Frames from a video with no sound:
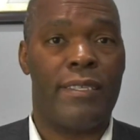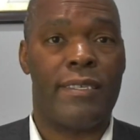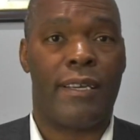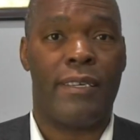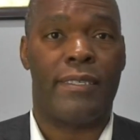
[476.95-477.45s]

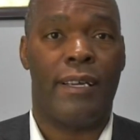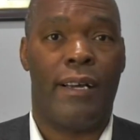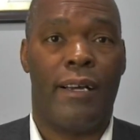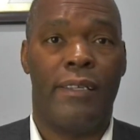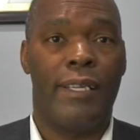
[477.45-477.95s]
discussed
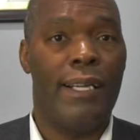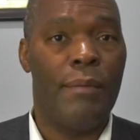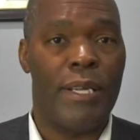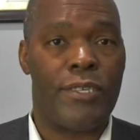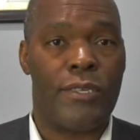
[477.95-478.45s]
the
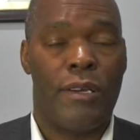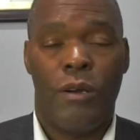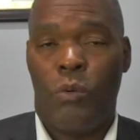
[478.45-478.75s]
limits.